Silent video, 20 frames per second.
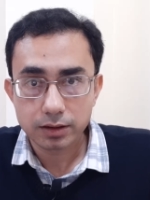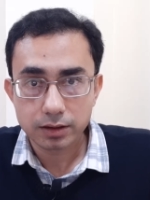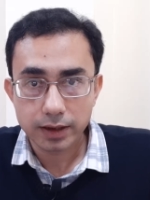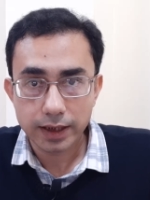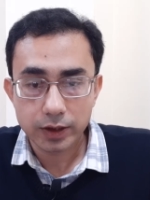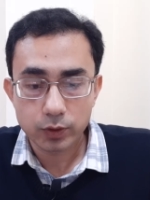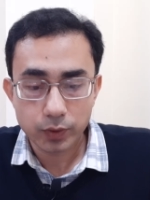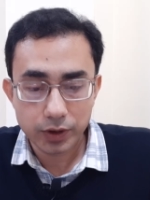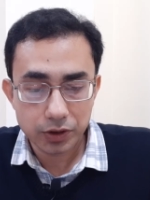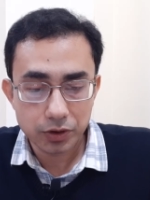
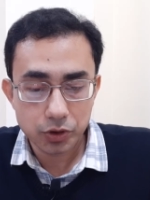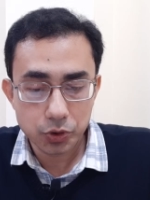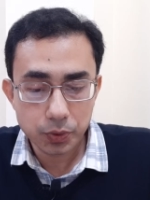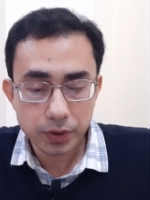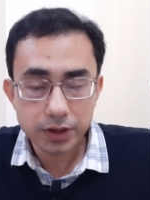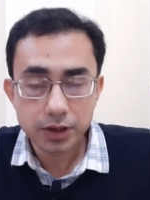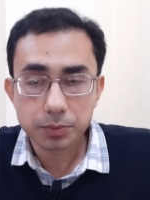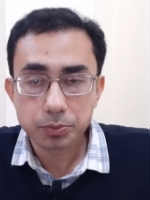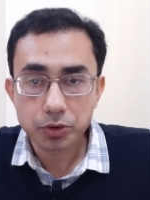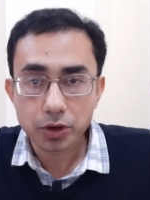like when you're
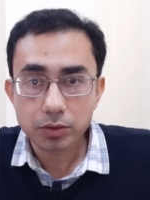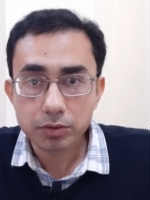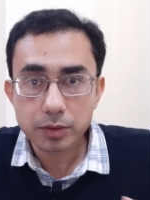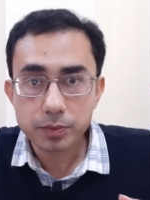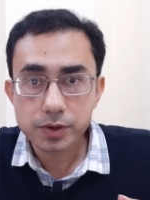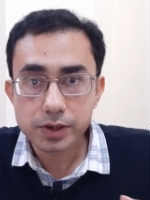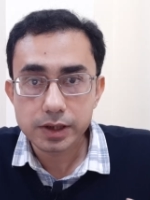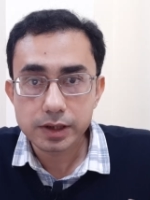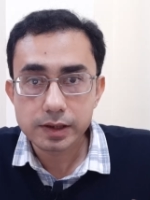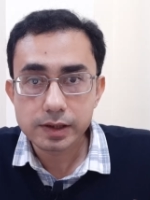doing the
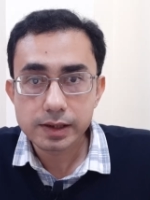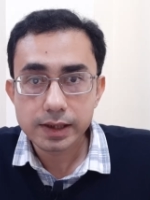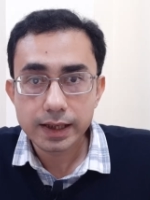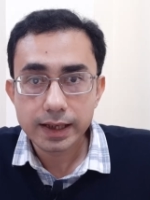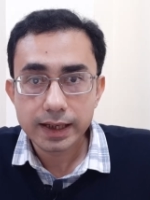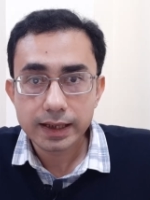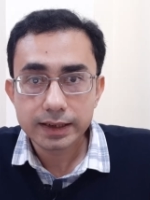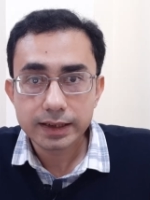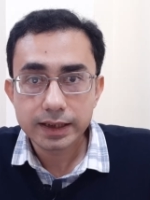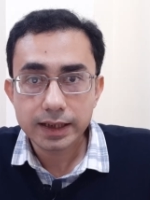problem sheets,
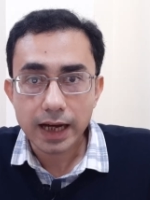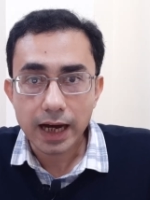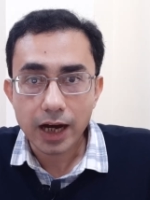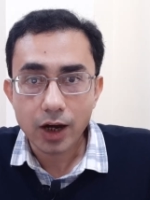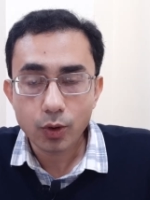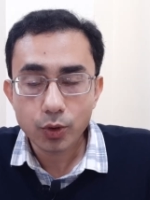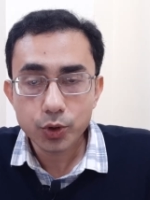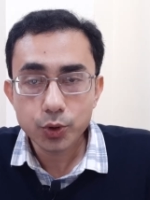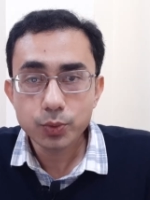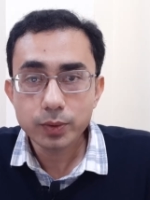then
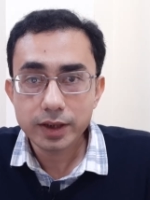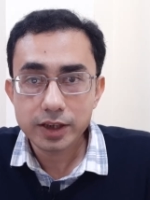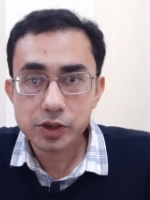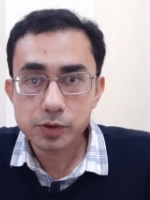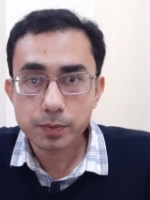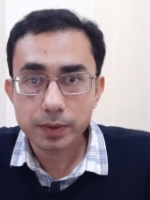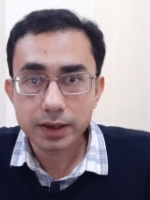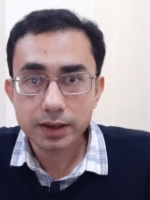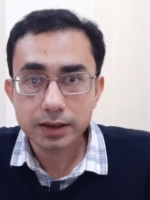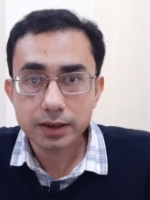how do you
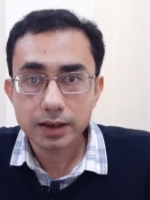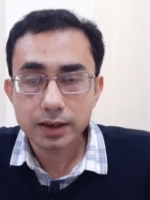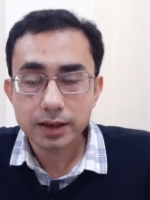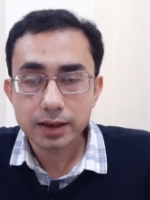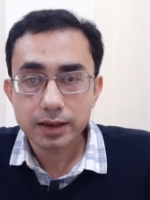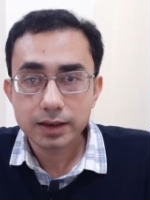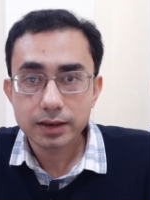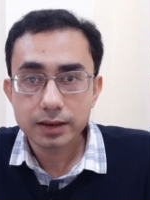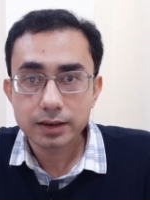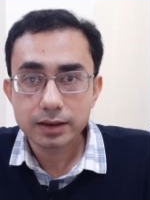expect
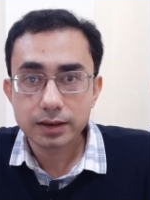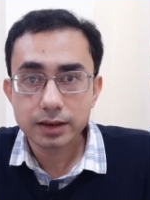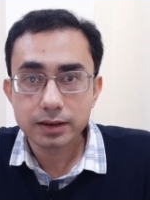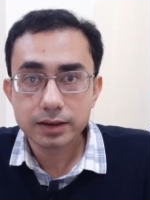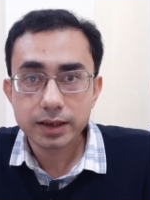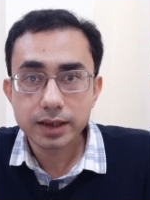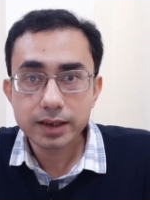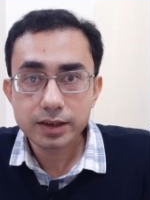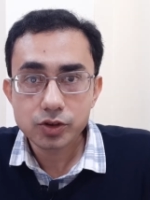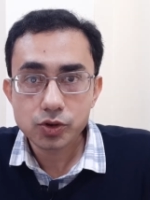the
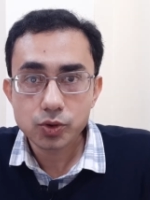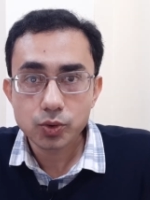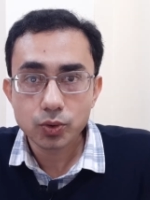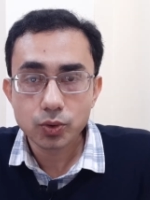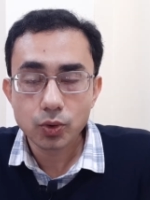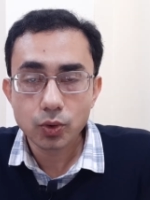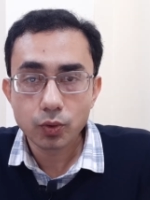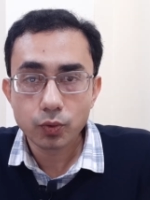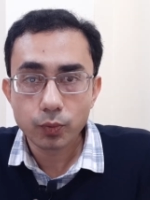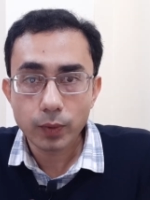things to
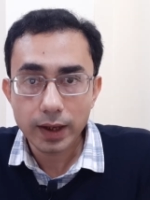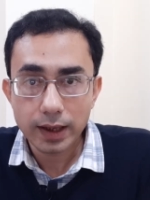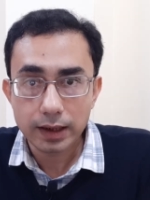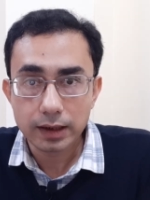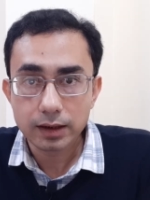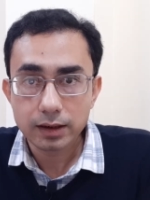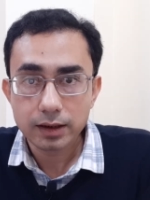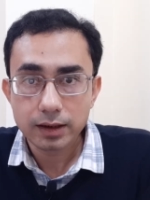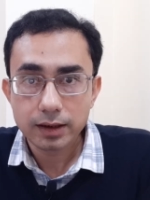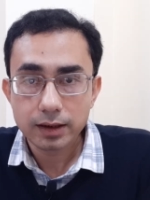go
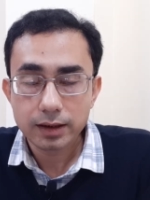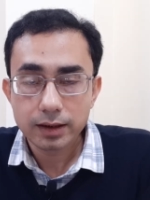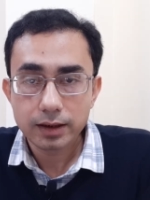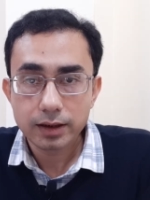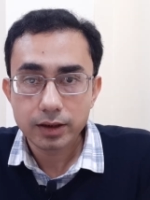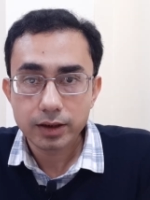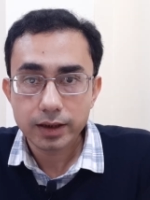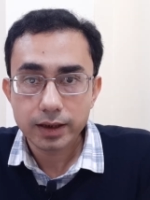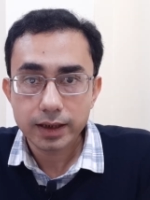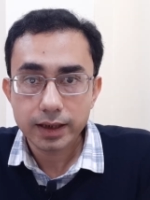well
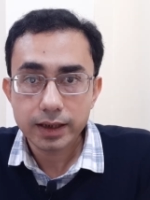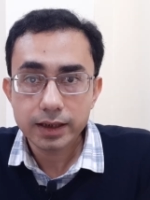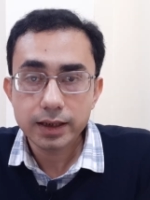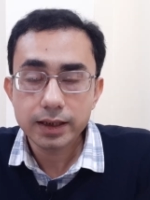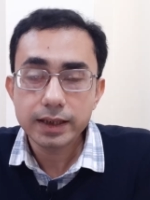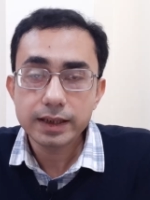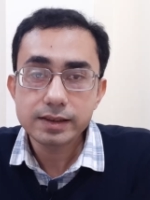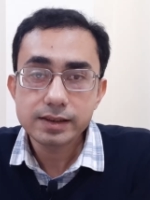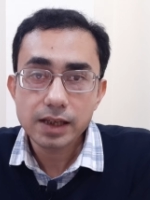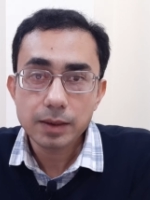in
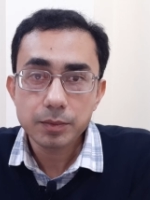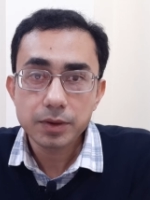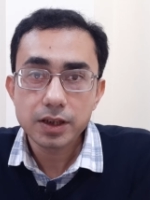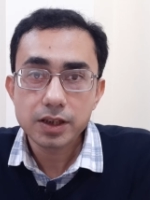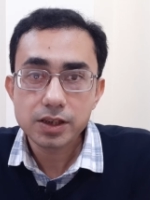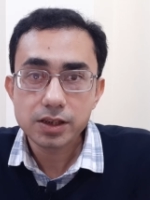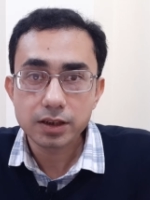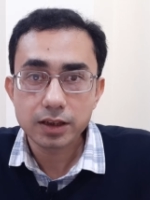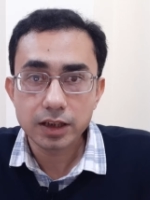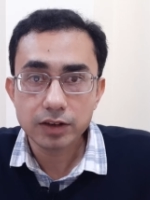an
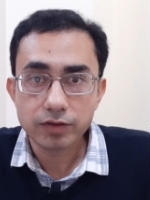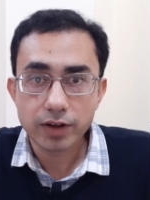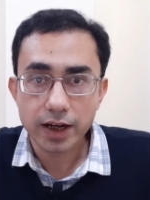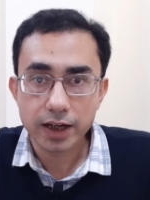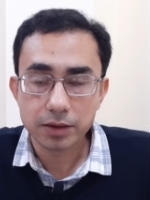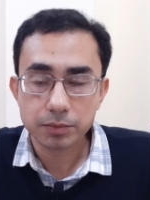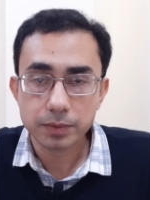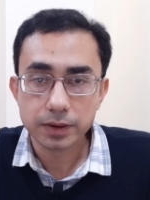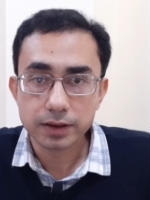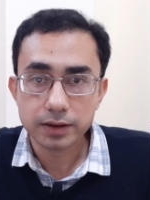examination
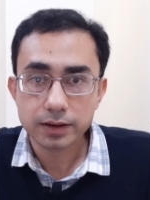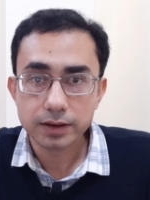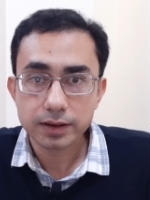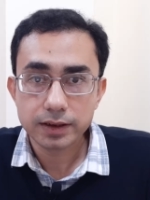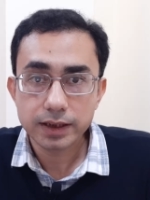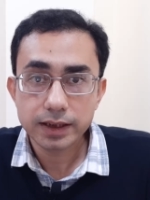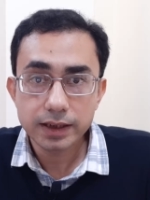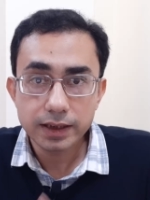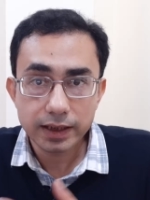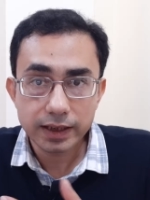environment,
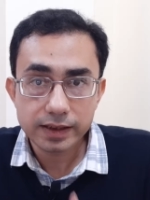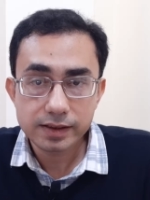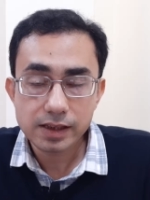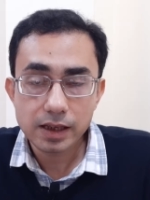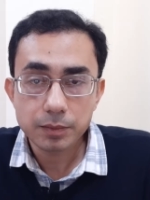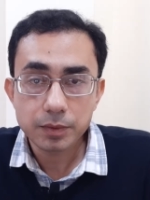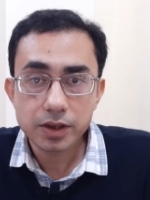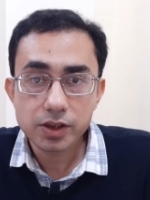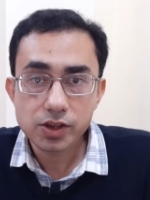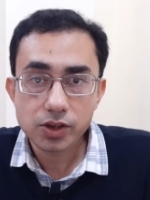in an
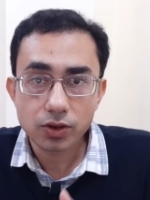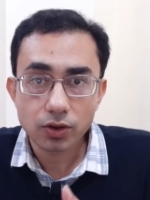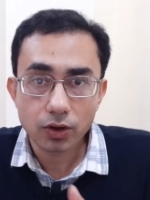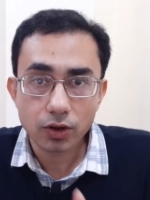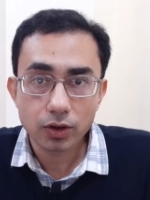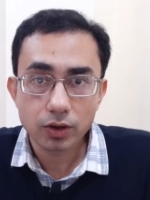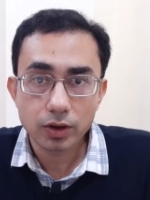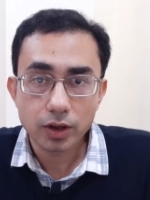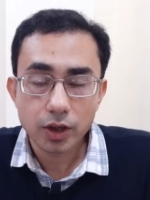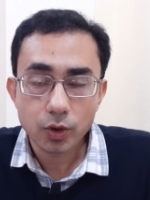examination
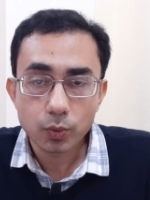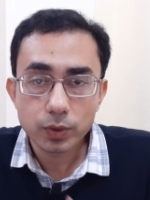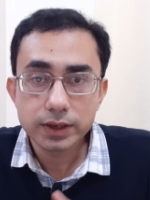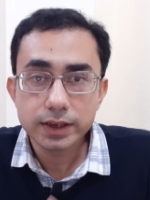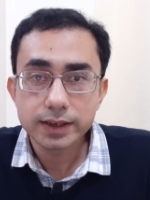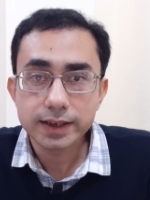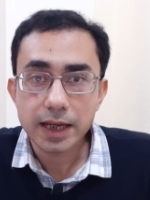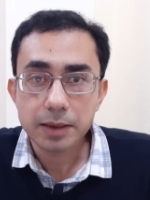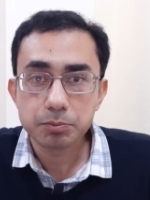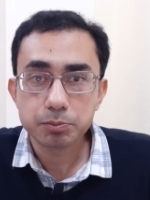hall with
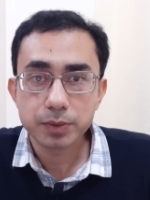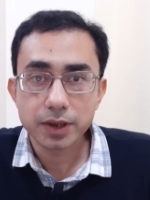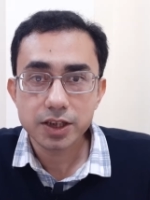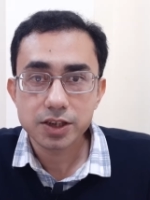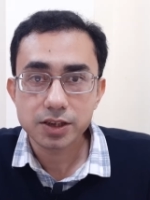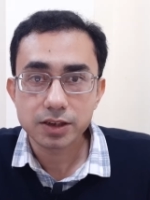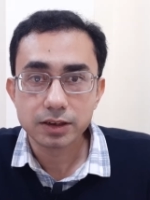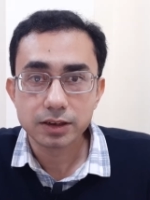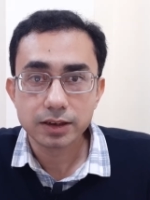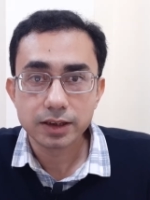the time
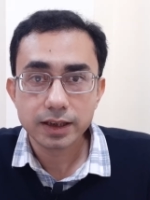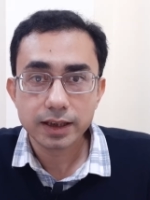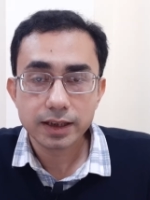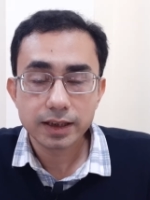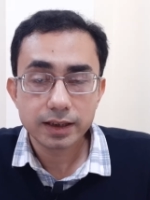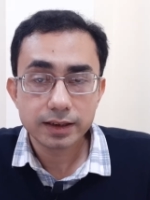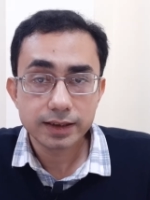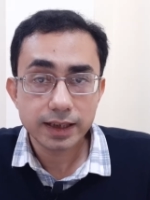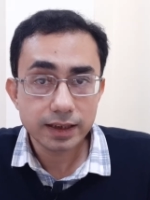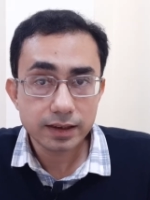pressure?
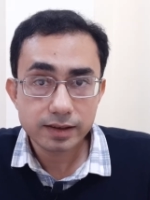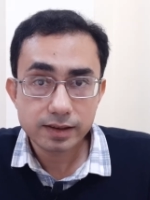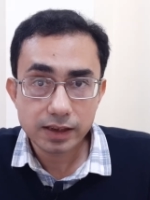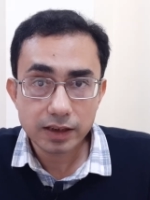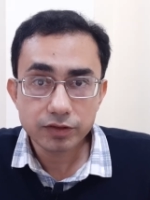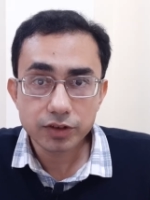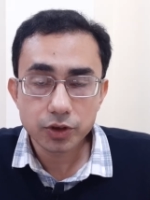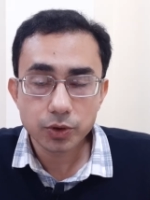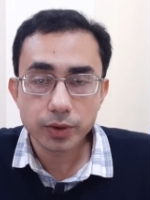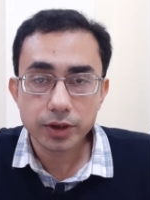That is
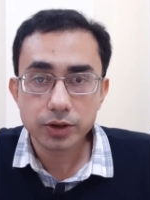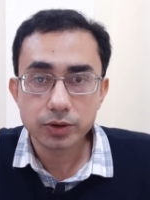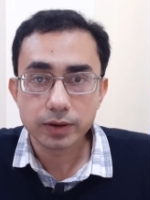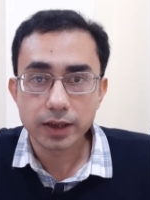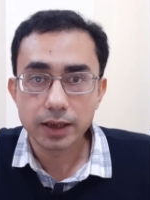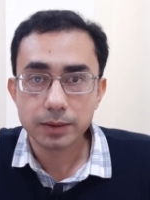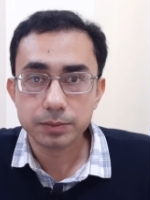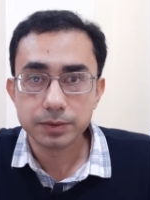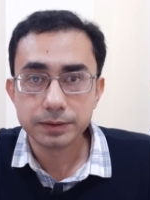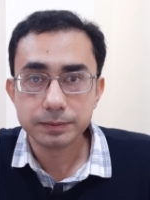never going to
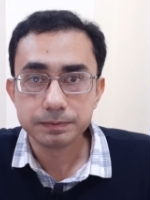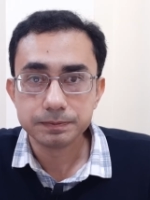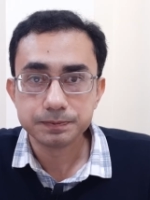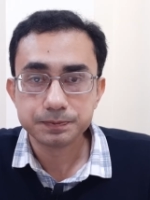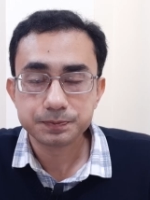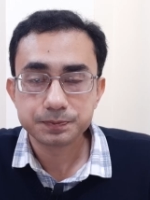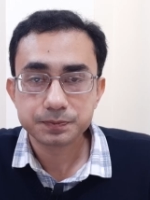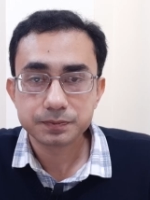happen.